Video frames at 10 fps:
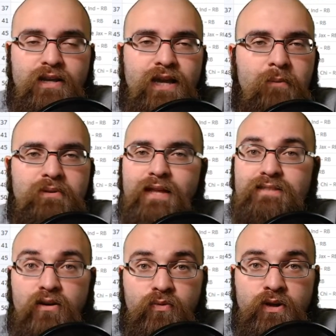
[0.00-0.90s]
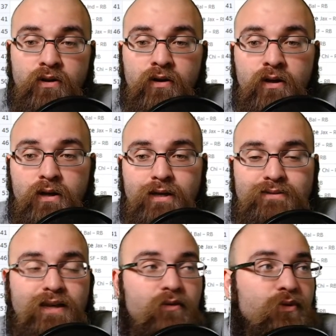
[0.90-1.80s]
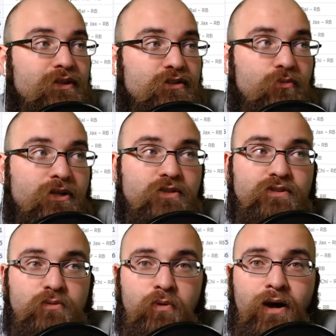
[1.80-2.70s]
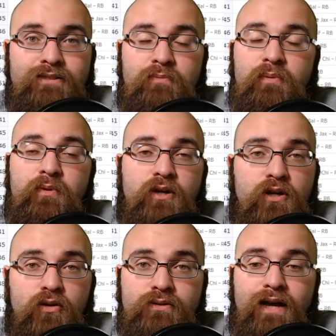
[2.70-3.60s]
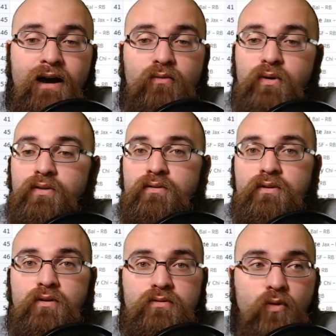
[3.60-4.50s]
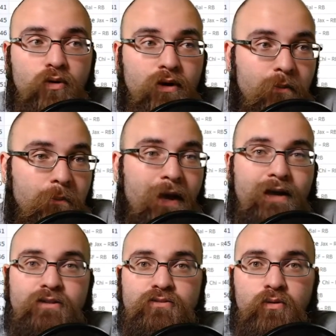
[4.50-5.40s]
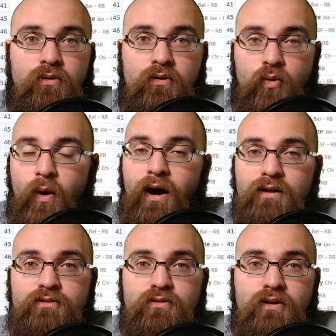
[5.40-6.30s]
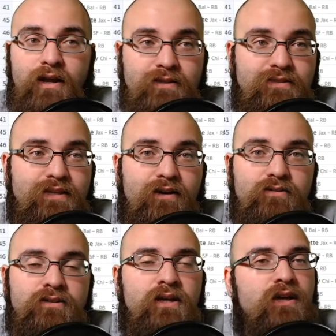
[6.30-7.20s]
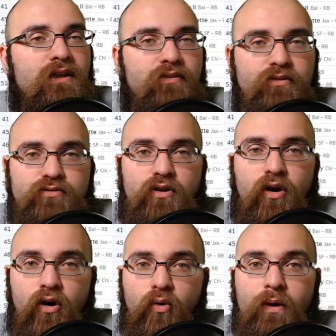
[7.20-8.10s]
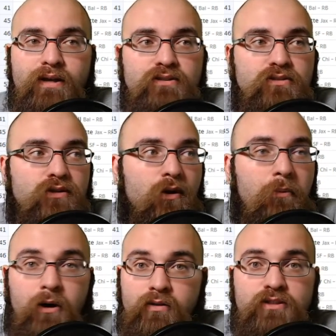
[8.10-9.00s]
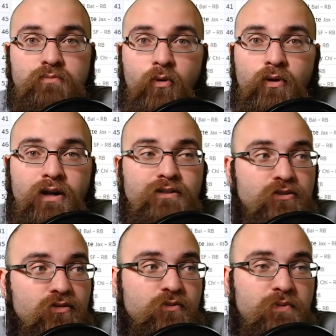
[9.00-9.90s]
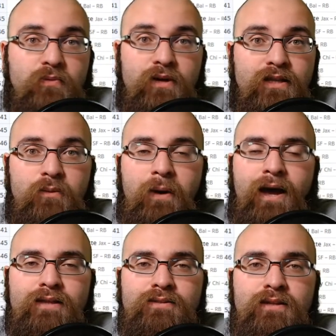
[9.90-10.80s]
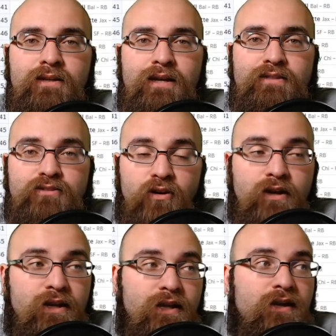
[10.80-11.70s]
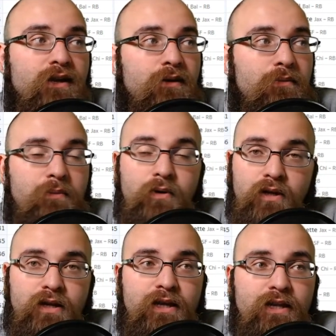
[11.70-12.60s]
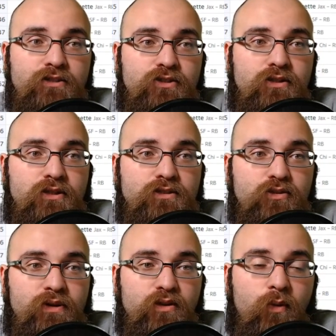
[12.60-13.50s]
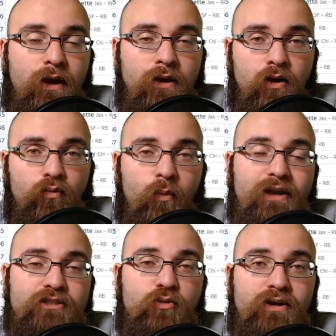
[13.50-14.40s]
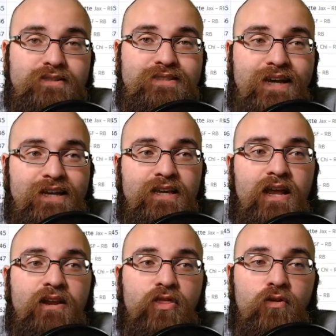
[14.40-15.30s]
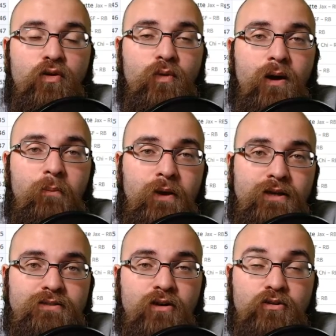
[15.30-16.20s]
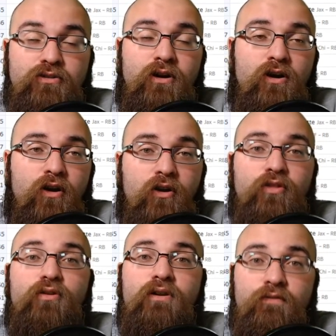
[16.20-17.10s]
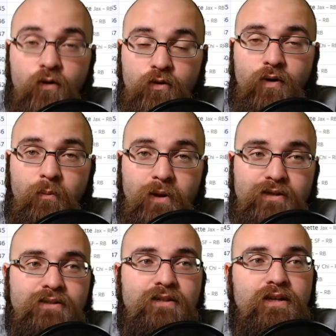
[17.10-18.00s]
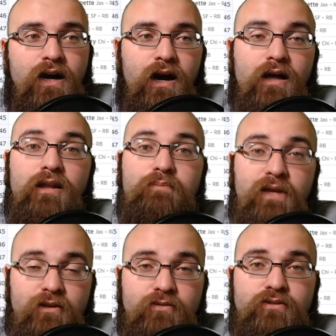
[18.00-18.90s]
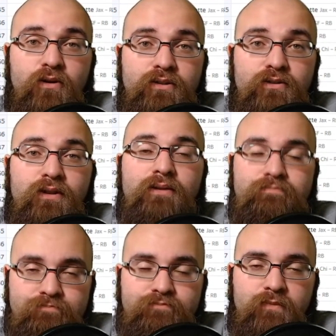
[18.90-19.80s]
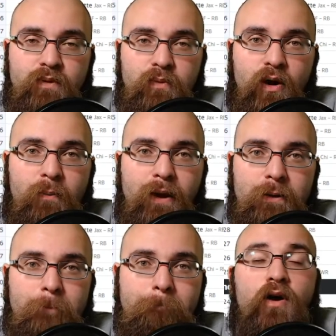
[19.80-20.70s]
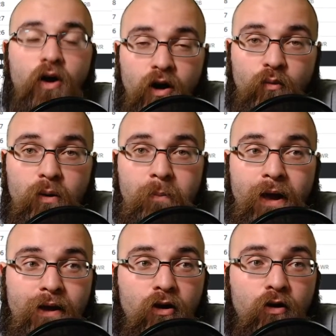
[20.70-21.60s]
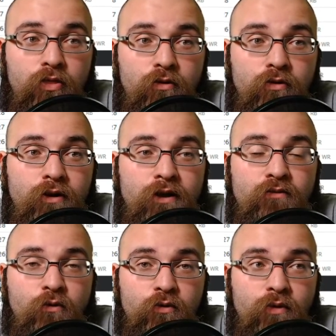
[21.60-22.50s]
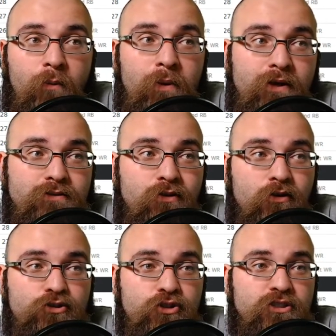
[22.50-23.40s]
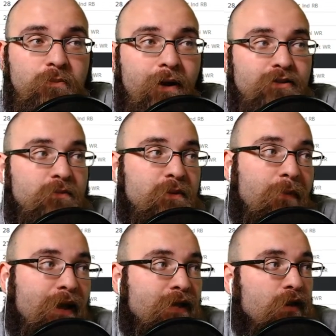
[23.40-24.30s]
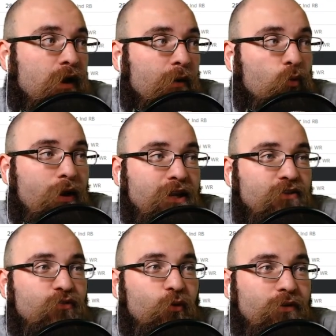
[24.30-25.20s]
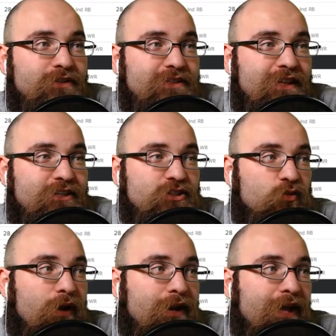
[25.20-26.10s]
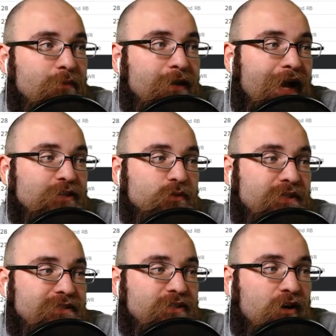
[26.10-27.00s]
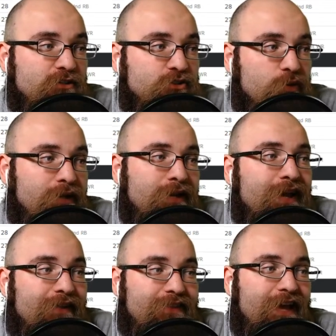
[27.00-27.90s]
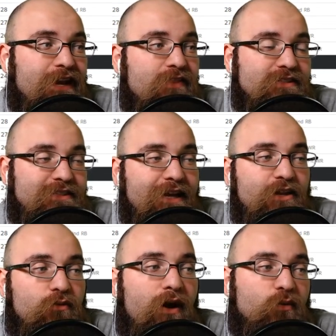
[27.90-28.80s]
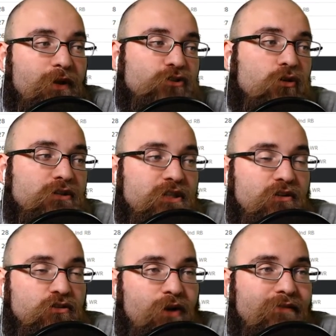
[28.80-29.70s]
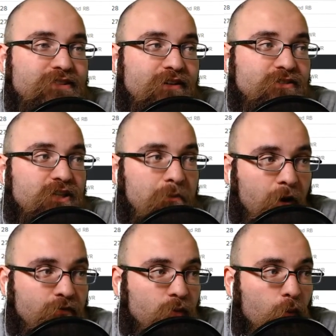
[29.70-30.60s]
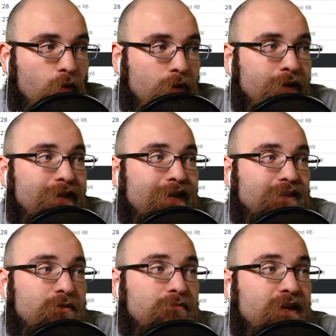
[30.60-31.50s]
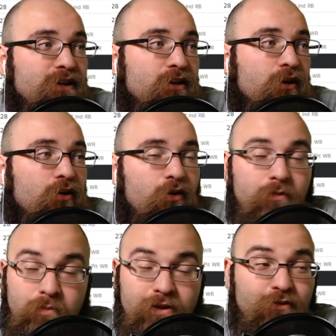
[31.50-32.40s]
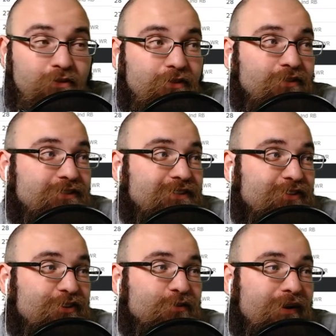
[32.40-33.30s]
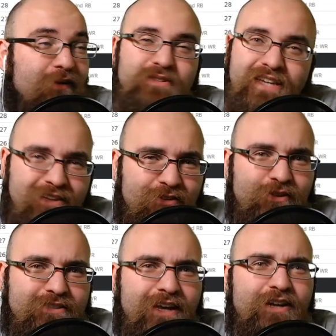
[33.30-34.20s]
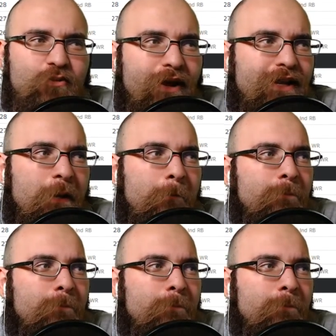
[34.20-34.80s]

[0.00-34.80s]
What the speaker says: camp, but that's every year. It's not really too much of a surprise that people are going to go down with, torn pecs or quads or ACLs. Those are always a part of the sport. As soon as people get in the pads and start hitting, people are going to get injured. So either way, when we get to our second and third round picks, our third and fourth round picks, I'll update you. So until then, be right back. All right, we're back. Our third and fourth round picks are just about to be made. I'm waiting for the selection right ahead of me. As we can see on screen, at the end of the second round, we had George Kittle and Travis Kelce come off the board. In the middle of the third round, I was getting a little excited waiting.